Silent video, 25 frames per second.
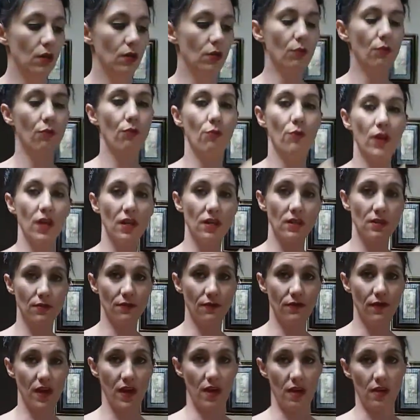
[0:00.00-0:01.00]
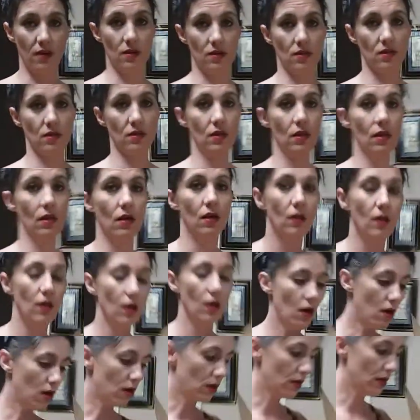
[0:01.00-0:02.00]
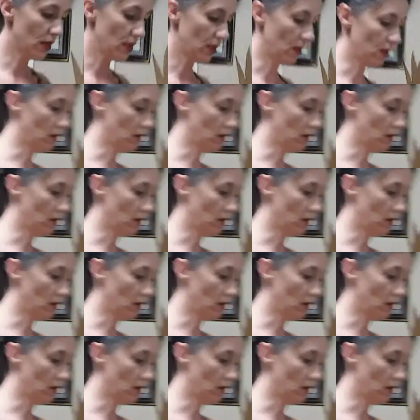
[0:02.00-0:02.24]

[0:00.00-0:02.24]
Rick's face on here.